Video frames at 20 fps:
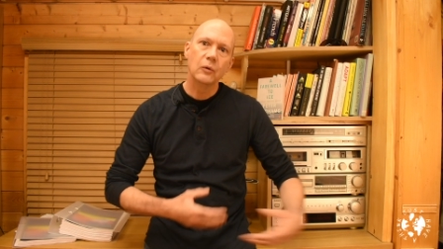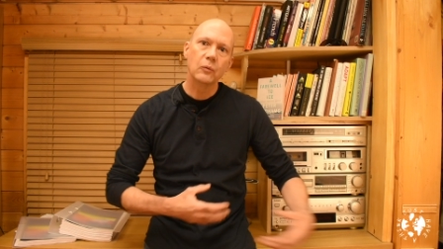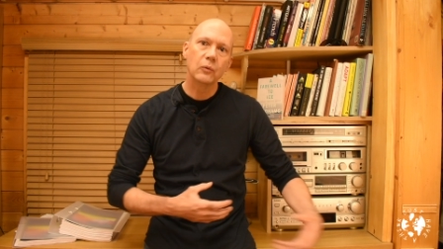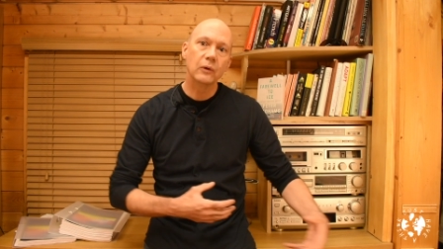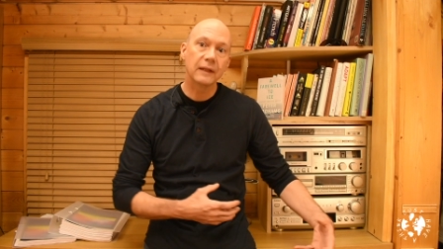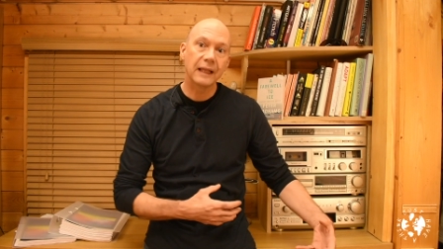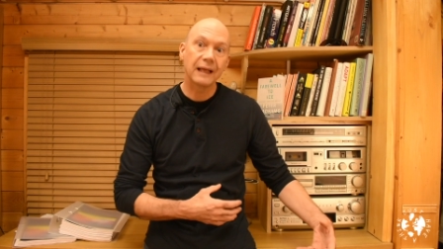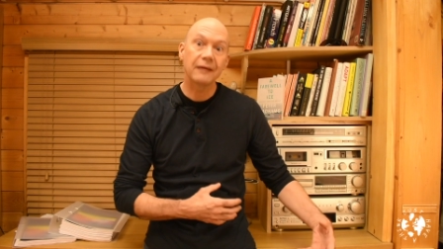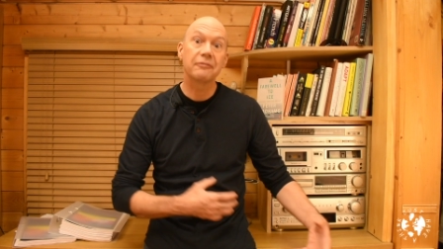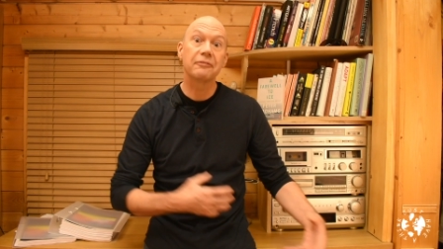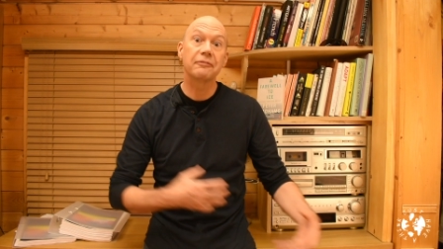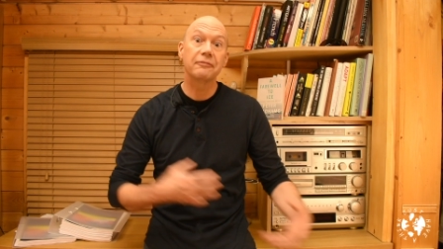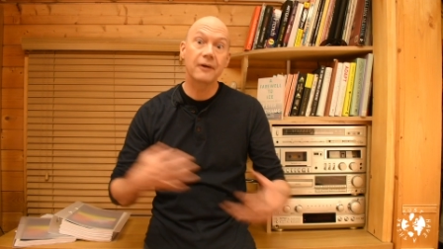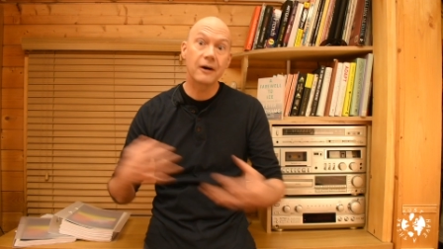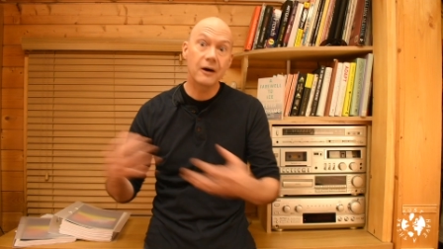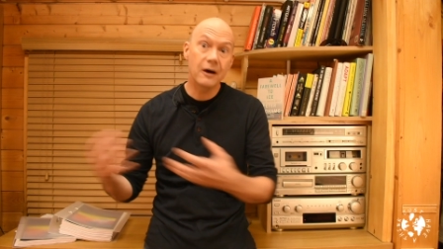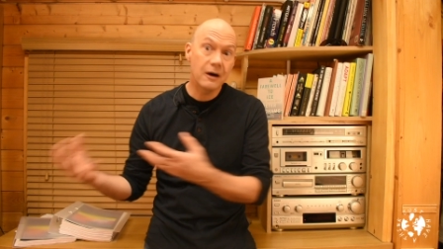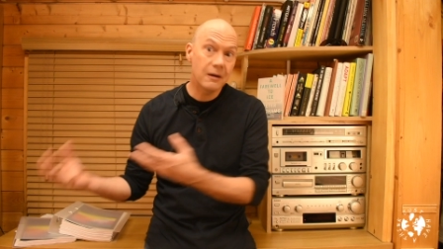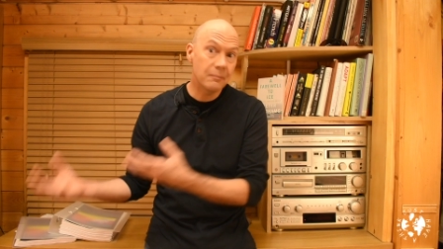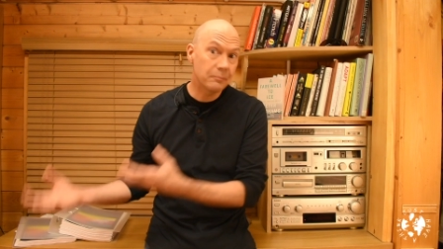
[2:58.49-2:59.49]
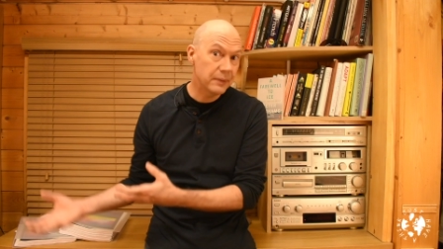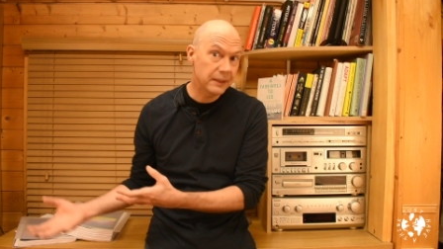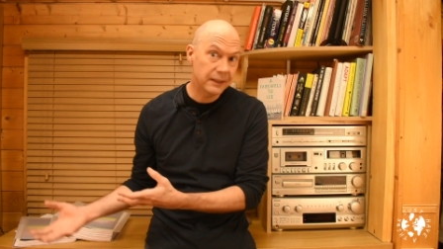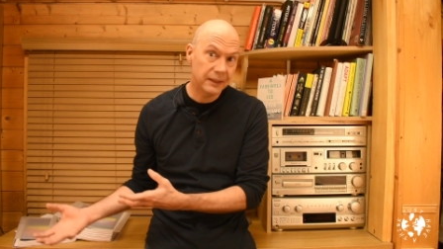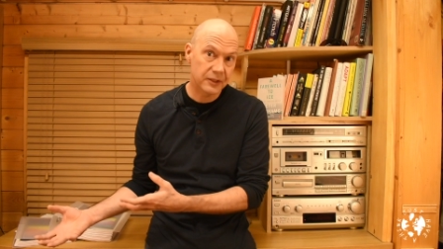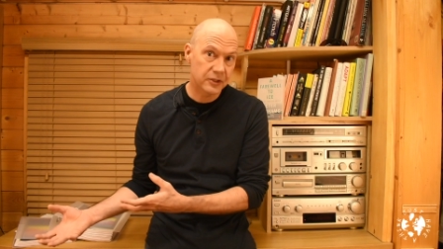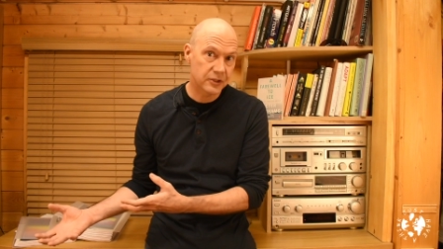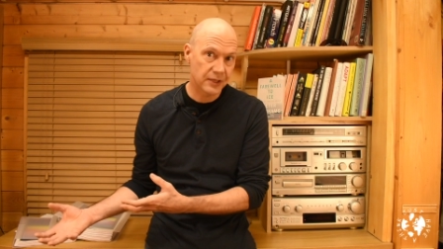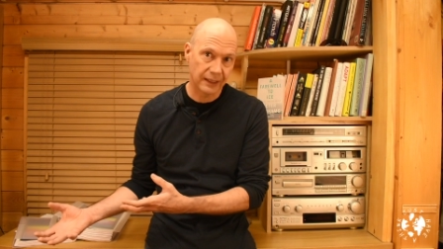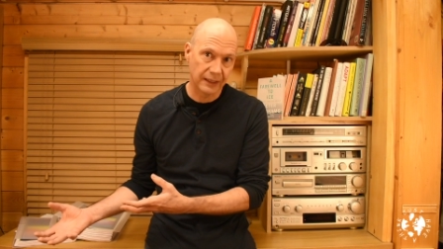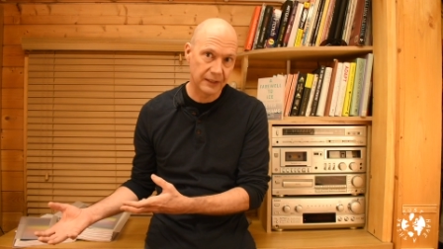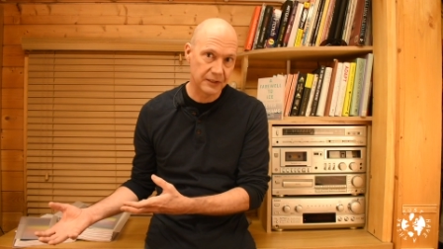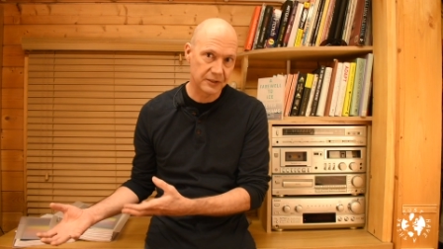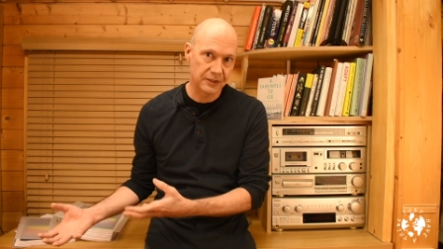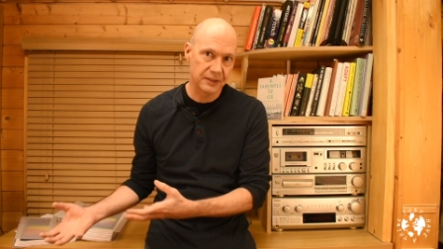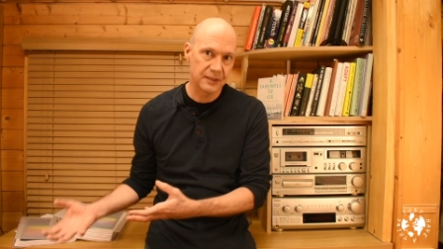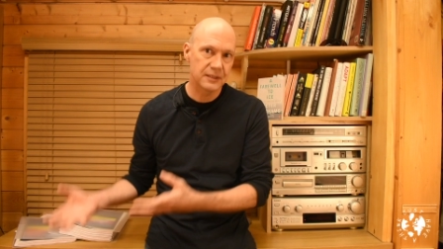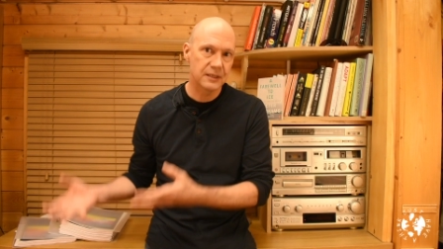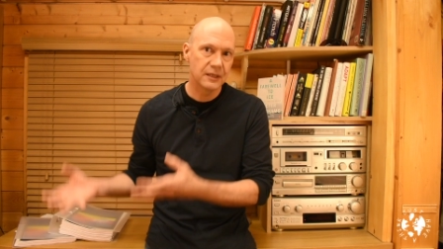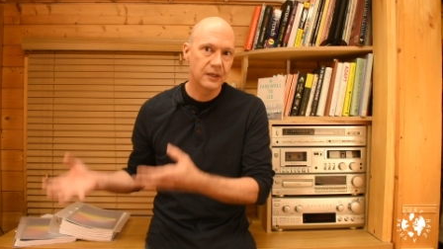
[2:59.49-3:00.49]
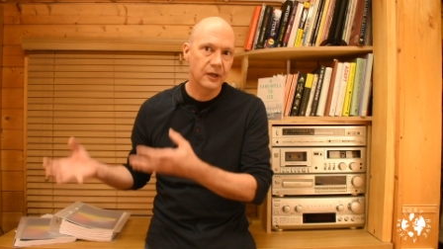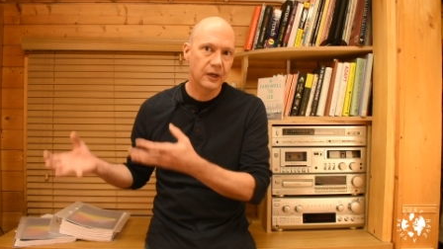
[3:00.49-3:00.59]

will have far bigger challenges